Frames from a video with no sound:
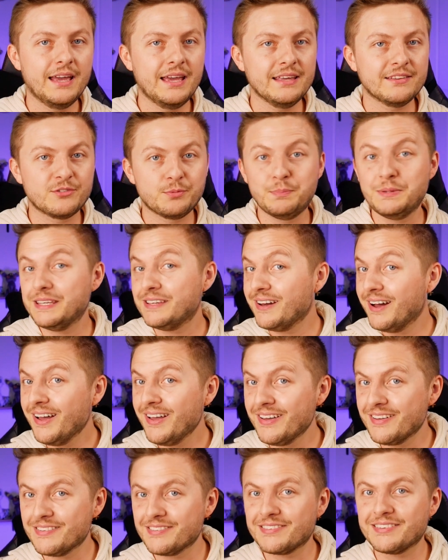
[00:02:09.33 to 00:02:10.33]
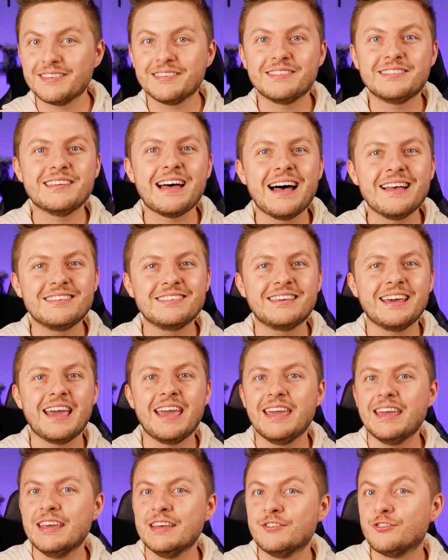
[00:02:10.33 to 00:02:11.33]
It's because
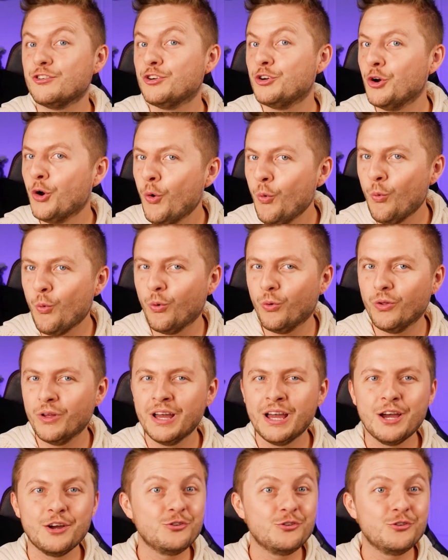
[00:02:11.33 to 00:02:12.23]
Sasuke is cool.